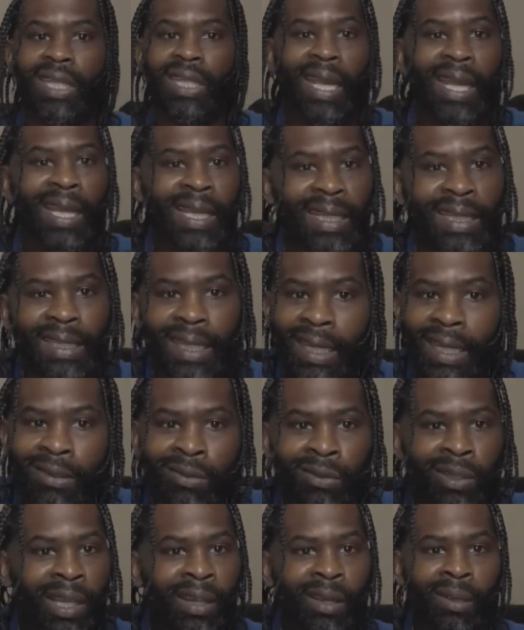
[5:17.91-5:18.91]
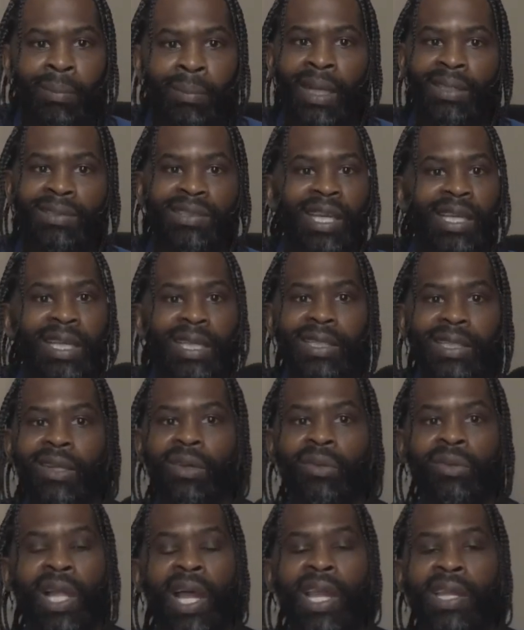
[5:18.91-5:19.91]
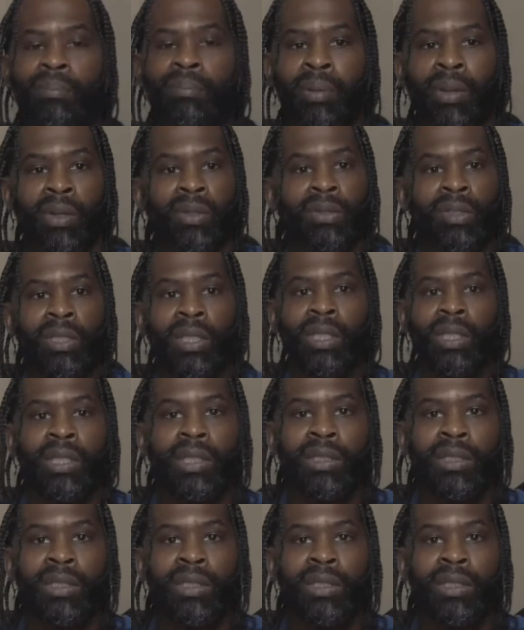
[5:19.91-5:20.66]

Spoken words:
They don't care about taking your life, bro.